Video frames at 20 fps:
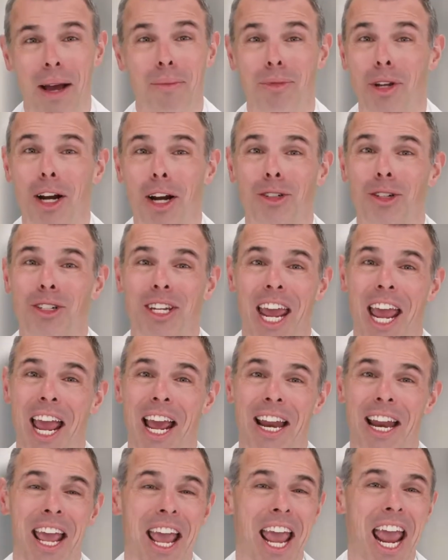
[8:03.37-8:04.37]
I'm Dr.
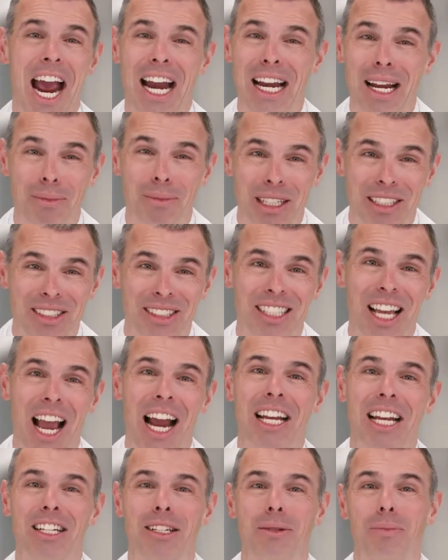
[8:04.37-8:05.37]
Dan, and I'm
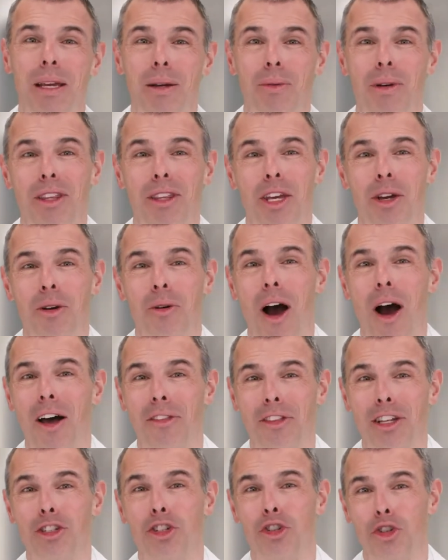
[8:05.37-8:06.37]
excited to be with you
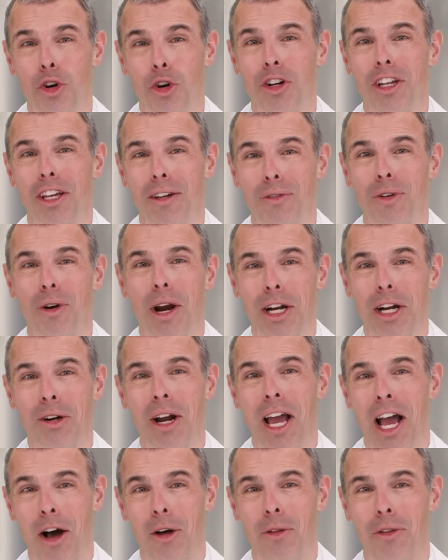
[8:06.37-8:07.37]
on this journey of greater
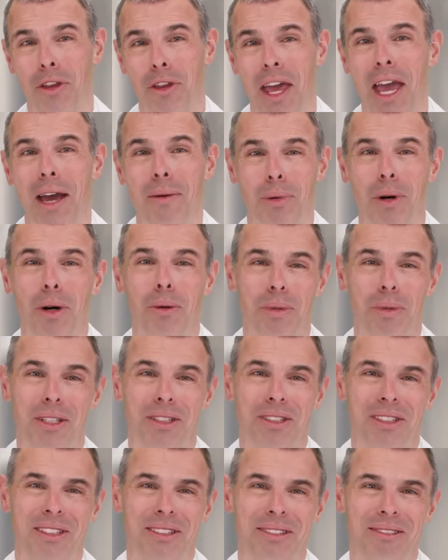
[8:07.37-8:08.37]
health and
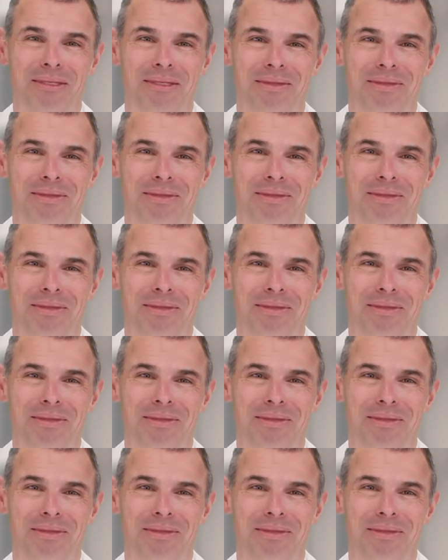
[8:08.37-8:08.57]
purpose.